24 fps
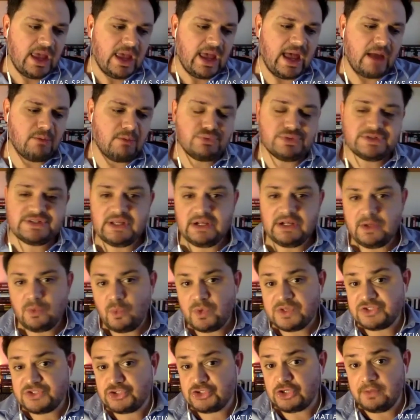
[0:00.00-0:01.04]
And Brazil and
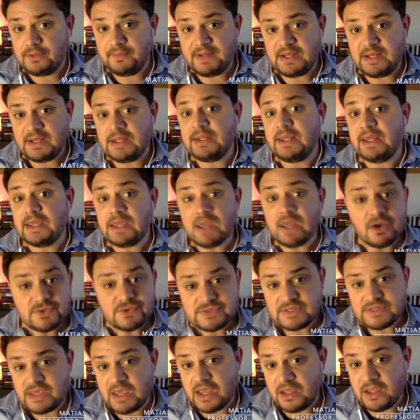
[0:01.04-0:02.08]
West Germany
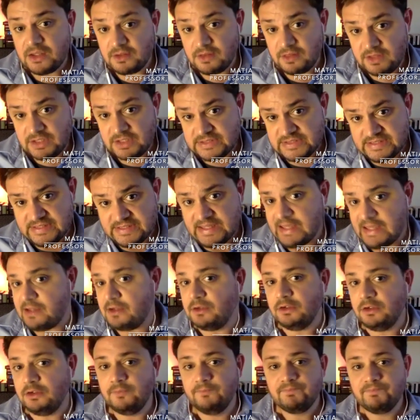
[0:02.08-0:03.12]
negotiate this
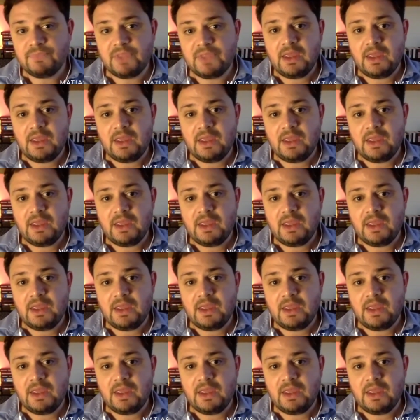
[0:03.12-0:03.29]
deal.